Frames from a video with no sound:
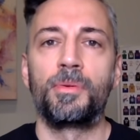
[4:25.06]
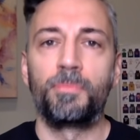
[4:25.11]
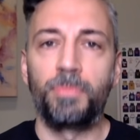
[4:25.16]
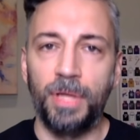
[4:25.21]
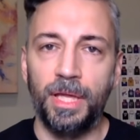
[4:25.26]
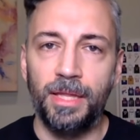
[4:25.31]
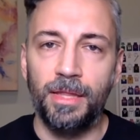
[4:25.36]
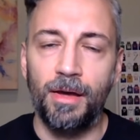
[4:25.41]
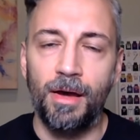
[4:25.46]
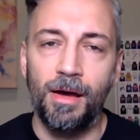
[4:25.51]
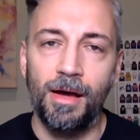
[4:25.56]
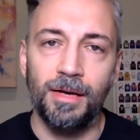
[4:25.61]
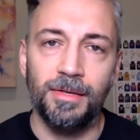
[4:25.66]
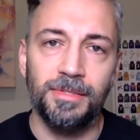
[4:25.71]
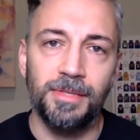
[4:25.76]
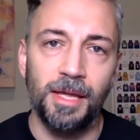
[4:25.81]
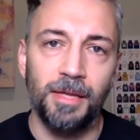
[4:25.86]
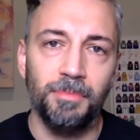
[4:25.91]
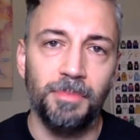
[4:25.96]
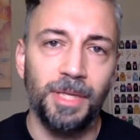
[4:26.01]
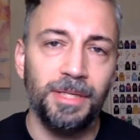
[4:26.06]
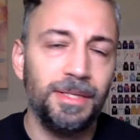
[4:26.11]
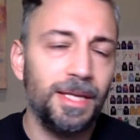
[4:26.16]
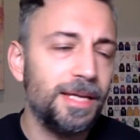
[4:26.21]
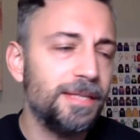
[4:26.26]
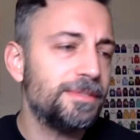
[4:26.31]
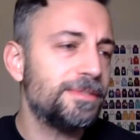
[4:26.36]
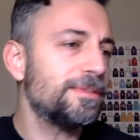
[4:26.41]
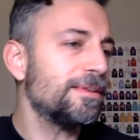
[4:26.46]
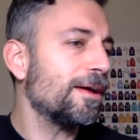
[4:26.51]
play the Hawks on
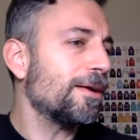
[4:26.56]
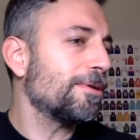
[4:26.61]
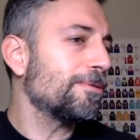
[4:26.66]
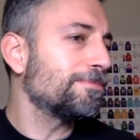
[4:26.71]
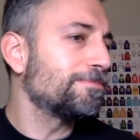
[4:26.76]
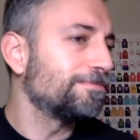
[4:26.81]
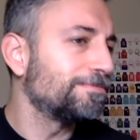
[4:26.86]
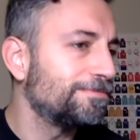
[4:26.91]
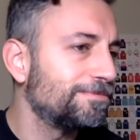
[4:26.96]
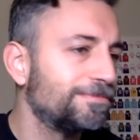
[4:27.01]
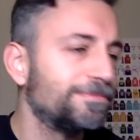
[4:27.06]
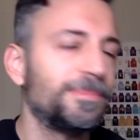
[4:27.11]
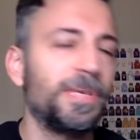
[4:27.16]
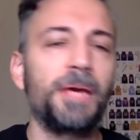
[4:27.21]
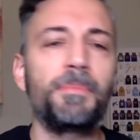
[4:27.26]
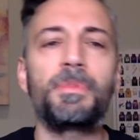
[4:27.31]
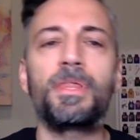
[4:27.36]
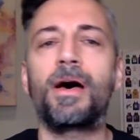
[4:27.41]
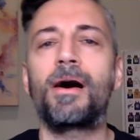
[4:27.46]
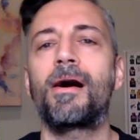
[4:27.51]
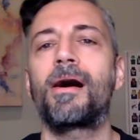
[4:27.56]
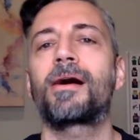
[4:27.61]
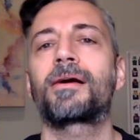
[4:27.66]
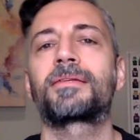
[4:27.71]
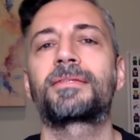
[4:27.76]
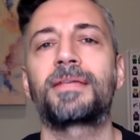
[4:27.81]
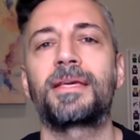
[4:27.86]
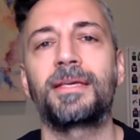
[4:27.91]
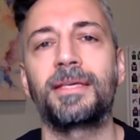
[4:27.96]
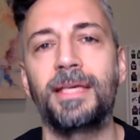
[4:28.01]
Monday, so maybe the
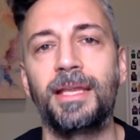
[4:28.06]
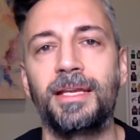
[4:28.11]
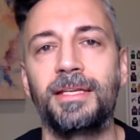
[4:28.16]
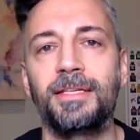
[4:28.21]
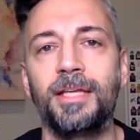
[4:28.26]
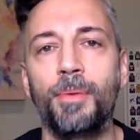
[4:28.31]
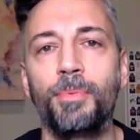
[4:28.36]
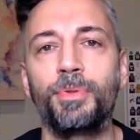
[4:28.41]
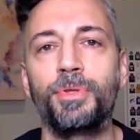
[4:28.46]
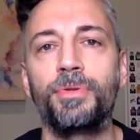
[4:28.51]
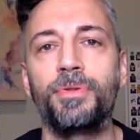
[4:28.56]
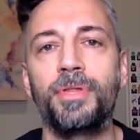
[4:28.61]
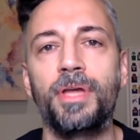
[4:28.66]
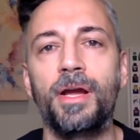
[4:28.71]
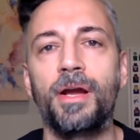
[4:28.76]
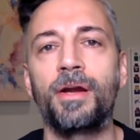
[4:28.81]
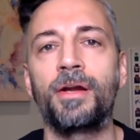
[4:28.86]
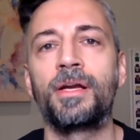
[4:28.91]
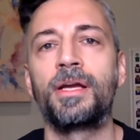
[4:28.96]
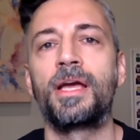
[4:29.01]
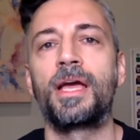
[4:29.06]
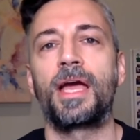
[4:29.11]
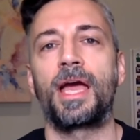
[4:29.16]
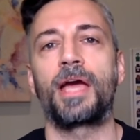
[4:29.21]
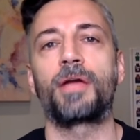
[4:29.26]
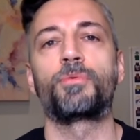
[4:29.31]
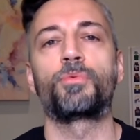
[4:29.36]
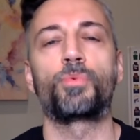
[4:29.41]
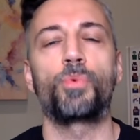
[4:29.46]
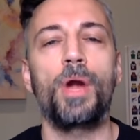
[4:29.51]
Hawks can get a W there
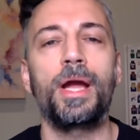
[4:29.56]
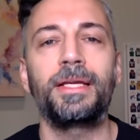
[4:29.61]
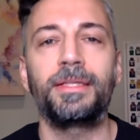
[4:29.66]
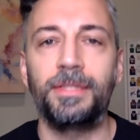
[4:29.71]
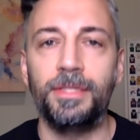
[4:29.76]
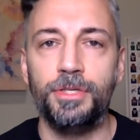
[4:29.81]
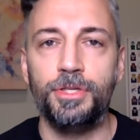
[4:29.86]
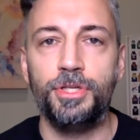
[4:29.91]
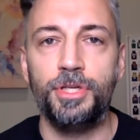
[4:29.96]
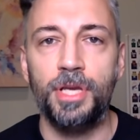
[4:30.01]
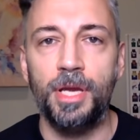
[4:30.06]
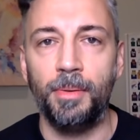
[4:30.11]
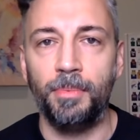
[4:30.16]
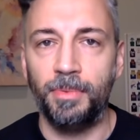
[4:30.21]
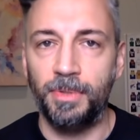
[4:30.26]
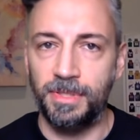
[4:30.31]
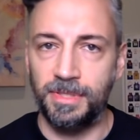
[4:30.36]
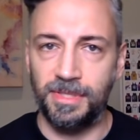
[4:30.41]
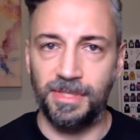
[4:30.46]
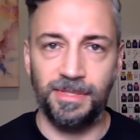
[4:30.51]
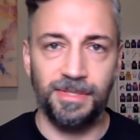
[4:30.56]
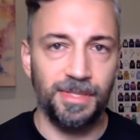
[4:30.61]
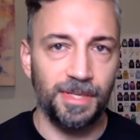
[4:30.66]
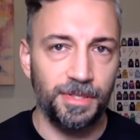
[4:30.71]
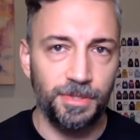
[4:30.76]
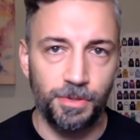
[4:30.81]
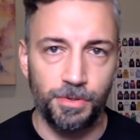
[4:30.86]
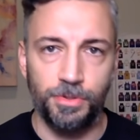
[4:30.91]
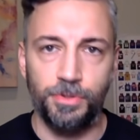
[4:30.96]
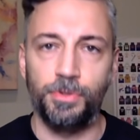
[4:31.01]
and right the ship, because the
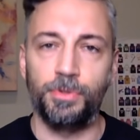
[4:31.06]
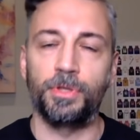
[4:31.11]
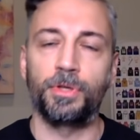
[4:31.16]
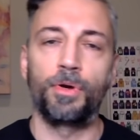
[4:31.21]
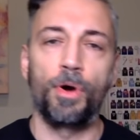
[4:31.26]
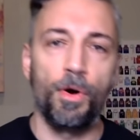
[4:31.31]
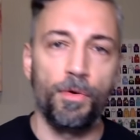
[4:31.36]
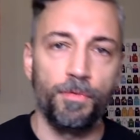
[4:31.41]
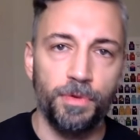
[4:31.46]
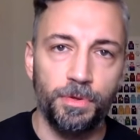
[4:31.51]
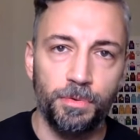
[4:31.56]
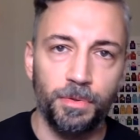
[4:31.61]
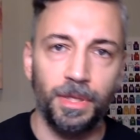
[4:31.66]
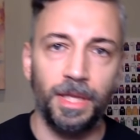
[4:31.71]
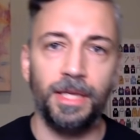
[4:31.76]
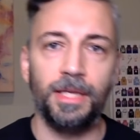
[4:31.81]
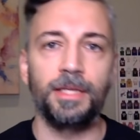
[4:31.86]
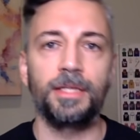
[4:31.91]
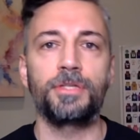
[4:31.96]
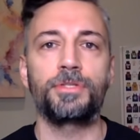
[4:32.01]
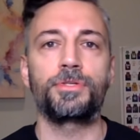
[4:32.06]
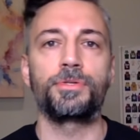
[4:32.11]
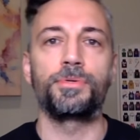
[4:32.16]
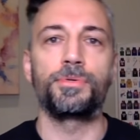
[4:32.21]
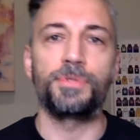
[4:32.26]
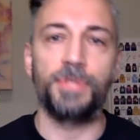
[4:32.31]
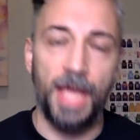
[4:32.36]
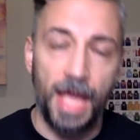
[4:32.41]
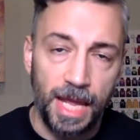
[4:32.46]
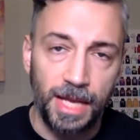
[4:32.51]
Sixers, due to COVID-related
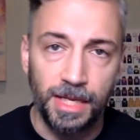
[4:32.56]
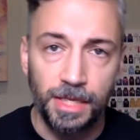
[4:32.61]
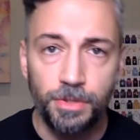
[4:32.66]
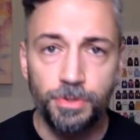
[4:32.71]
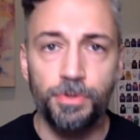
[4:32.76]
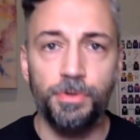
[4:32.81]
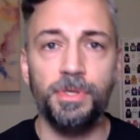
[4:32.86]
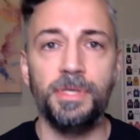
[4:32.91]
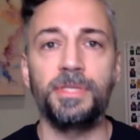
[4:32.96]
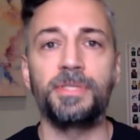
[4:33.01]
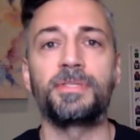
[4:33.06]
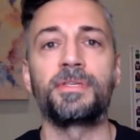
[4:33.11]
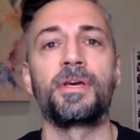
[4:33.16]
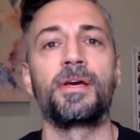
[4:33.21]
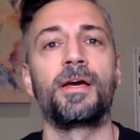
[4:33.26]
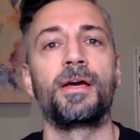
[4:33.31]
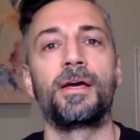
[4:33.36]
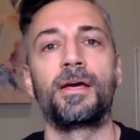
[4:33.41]
issues and injuries,